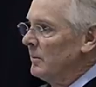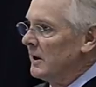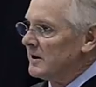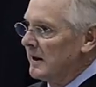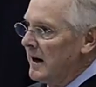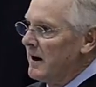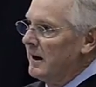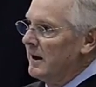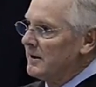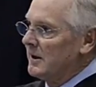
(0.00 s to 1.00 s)
Because at our
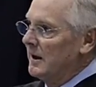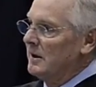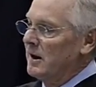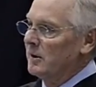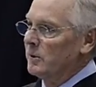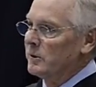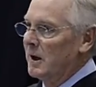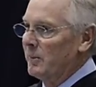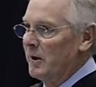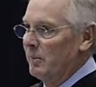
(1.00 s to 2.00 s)
house, that dog will
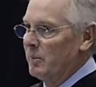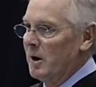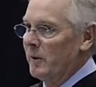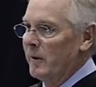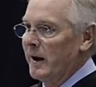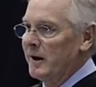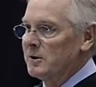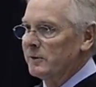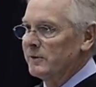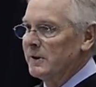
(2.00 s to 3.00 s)
drop that ball right
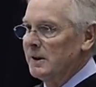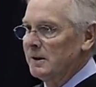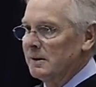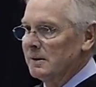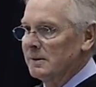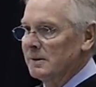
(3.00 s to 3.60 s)
at your feet.